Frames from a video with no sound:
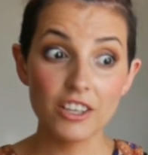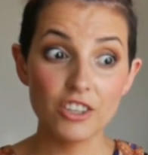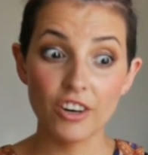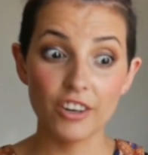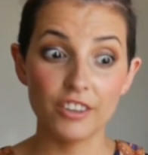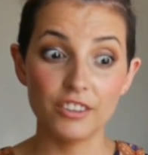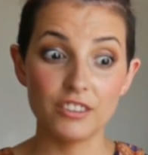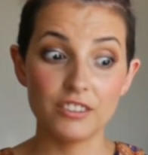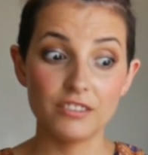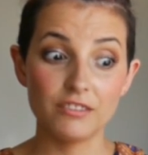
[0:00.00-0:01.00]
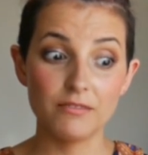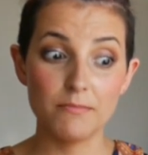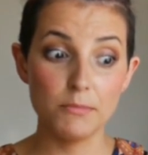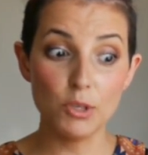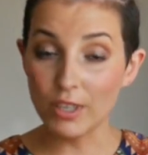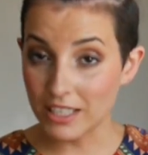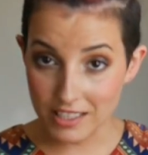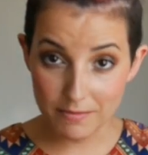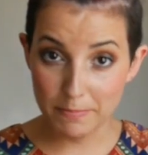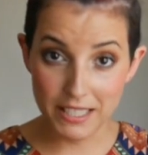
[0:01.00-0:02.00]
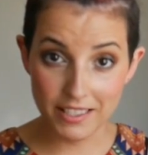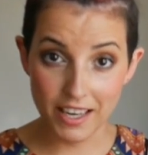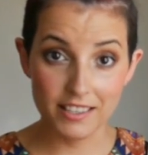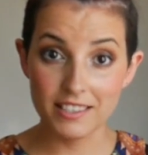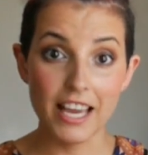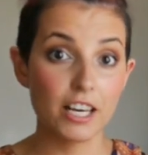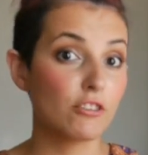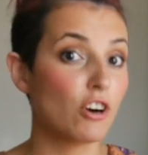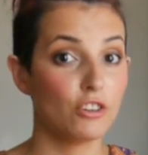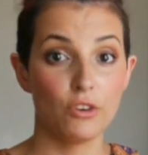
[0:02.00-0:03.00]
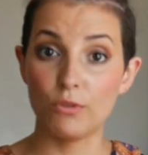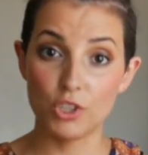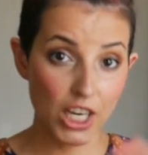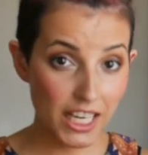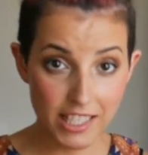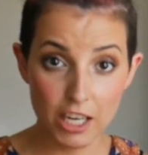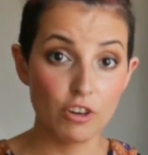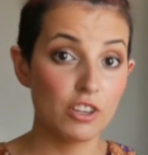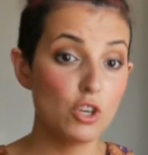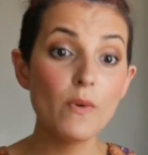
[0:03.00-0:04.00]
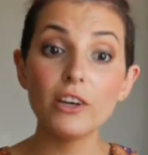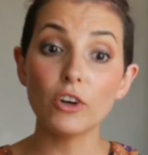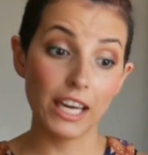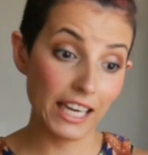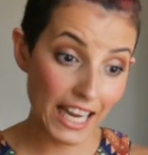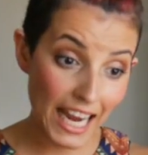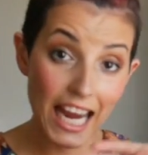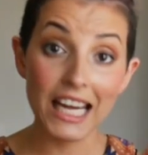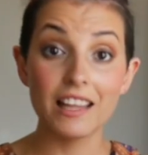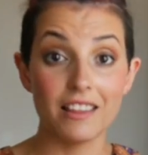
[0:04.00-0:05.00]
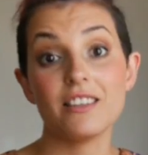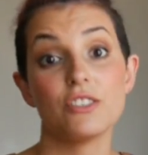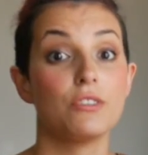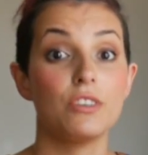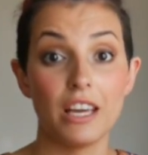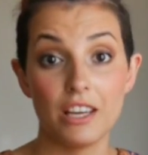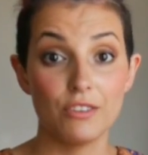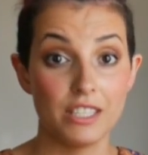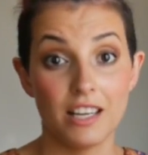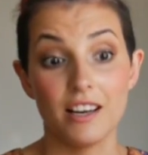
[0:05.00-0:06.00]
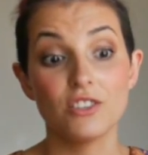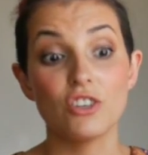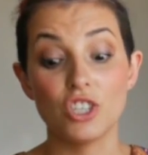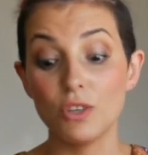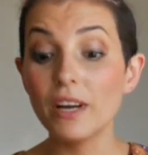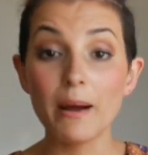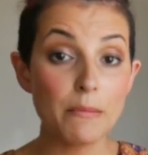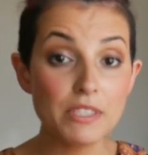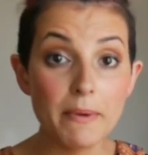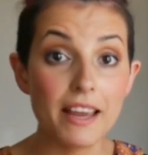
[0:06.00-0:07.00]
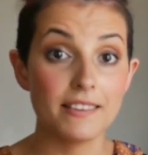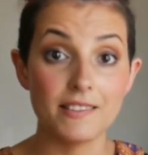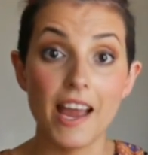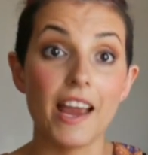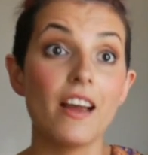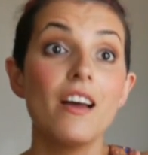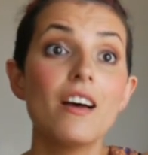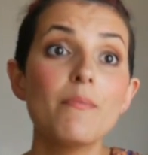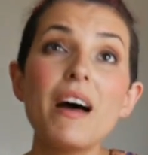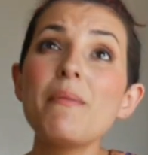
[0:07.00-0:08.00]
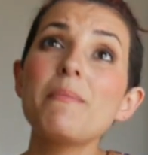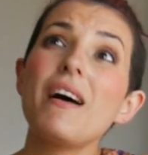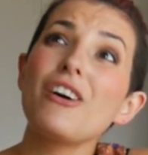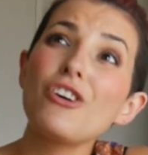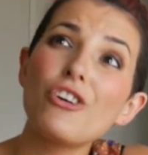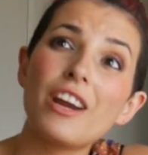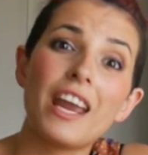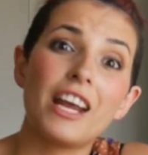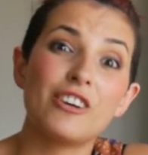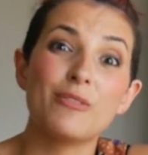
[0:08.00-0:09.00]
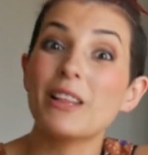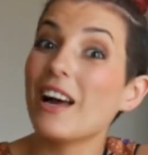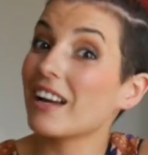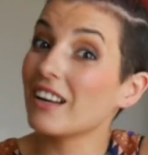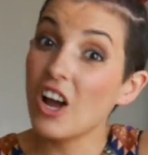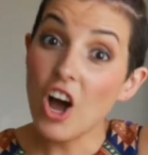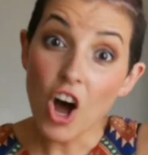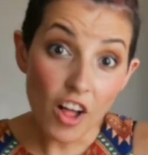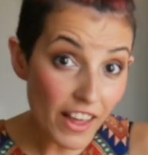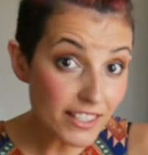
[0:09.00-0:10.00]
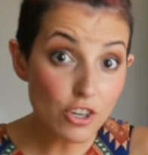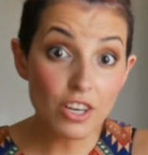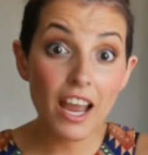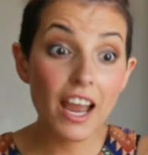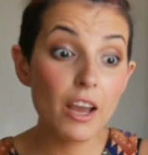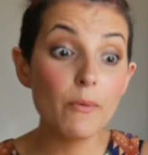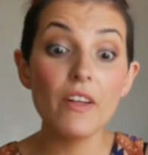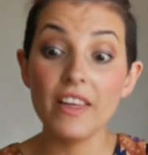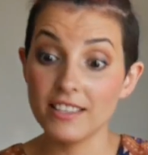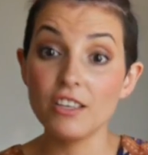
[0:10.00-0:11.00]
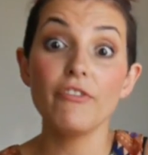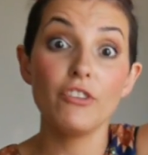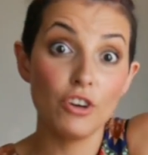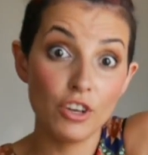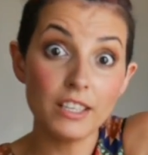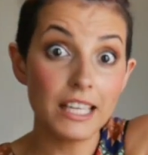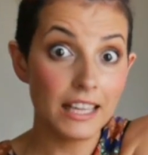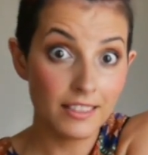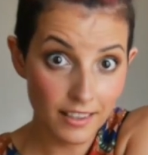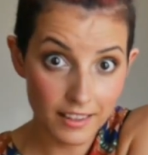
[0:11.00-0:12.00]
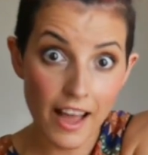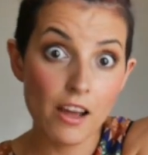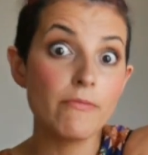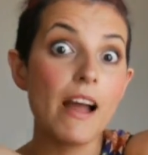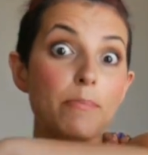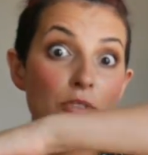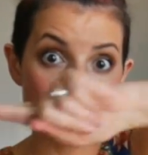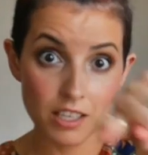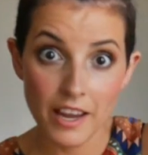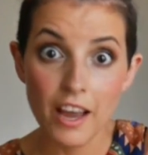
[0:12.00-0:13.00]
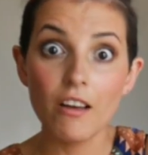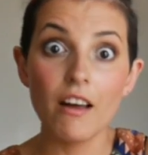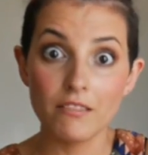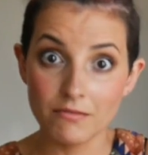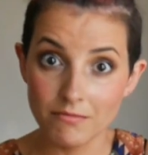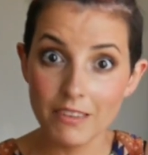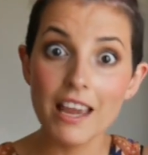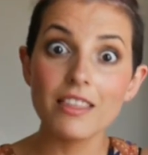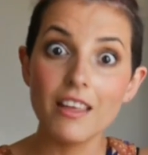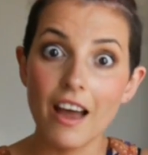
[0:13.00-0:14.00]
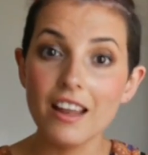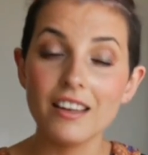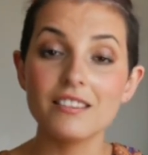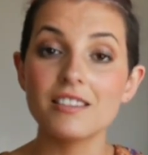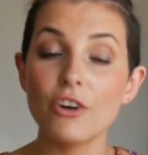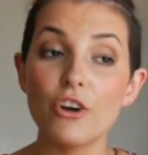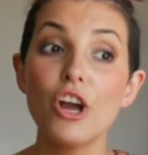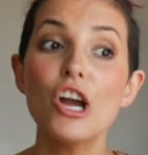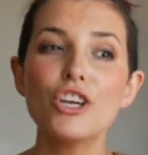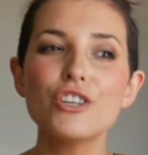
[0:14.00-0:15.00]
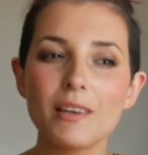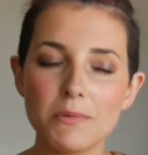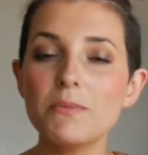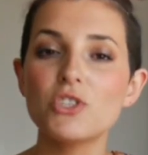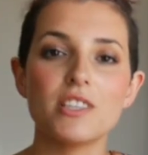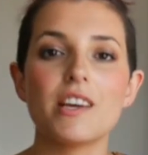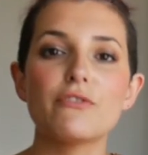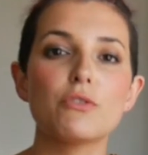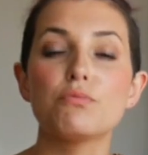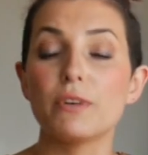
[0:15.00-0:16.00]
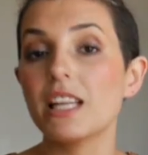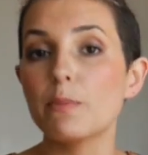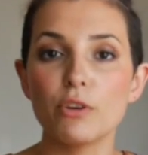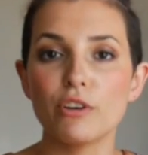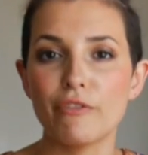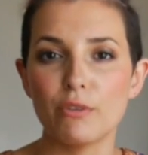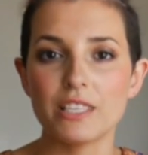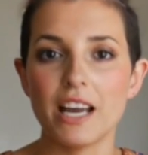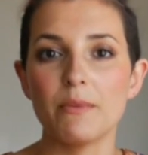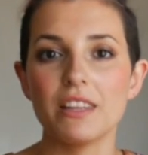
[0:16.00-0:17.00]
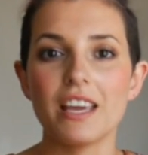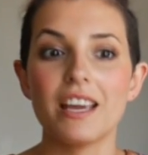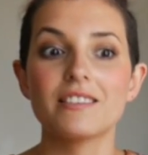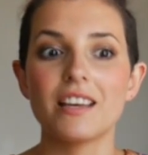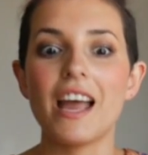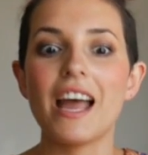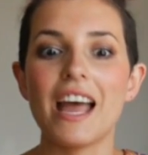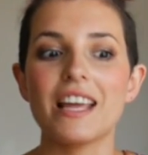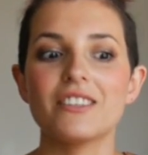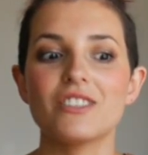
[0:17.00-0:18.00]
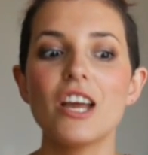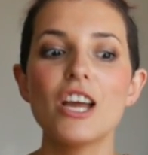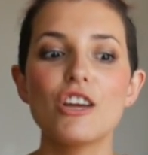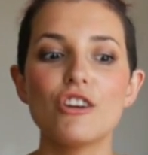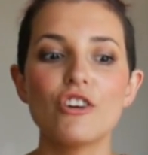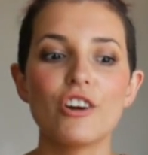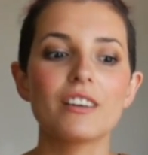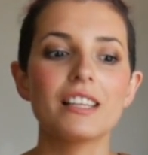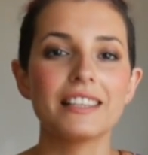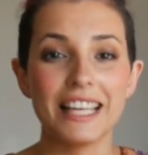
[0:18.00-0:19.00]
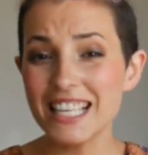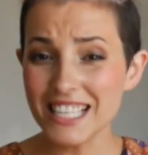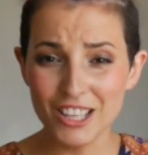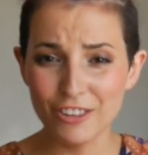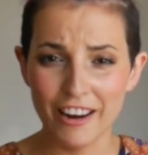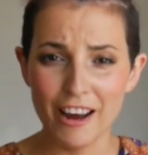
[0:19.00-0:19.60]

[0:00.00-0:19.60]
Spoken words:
you know, milk and biscuits later on or cheese later on. You are not getting anything till you eat your dinner. So she'll come up to me and say, Mom, I'm hungry. And I'll be like, that's okay, well, there's your food in the glad wrap, you can now eat that. And so you sometimes just have to really put your foot down with kids and, you know, lay down the